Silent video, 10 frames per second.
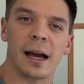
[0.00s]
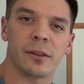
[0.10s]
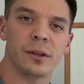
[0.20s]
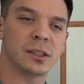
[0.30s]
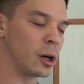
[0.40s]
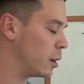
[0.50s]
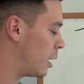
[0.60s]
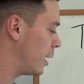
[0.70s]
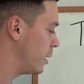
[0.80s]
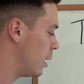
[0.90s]
athletes
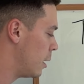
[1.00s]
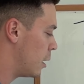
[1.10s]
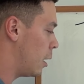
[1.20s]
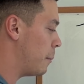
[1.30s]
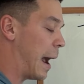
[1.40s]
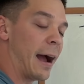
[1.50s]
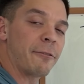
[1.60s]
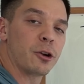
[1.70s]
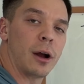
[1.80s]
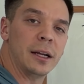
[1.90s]
online
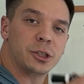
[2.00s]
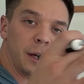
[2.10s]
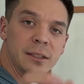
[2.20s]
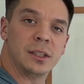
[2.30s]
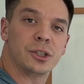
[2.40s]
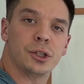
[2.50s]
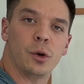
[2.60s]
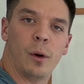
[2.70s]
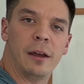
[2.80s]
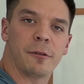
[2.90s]
after I transitioned
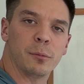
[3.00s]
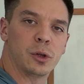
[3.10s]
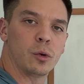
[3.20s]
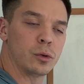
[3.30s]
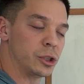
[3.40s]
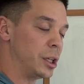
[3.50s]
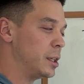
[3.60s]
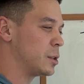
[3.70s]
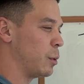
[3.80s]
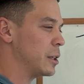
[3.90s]
away from Google
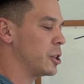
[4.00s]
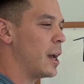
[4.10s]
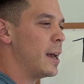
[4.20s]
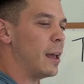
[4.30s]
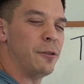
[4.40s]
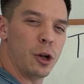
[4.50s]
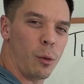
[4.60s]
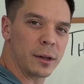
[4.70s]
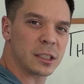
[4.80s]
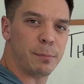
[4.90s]
Sheets, which if you don't
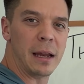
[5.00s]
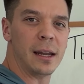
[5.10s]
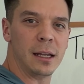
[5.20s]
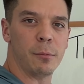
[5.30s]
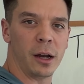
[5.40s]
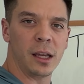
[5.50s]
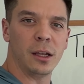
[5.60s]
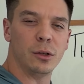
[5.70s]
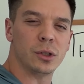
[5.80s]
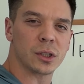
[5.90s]
want to spend any money
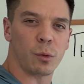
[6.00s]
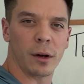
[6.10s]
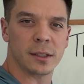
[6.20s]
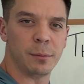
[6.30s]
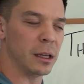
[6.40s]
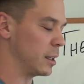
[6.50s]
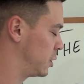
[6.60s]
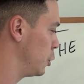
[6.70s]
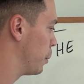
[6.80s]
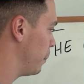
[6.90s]
and you just want it to be super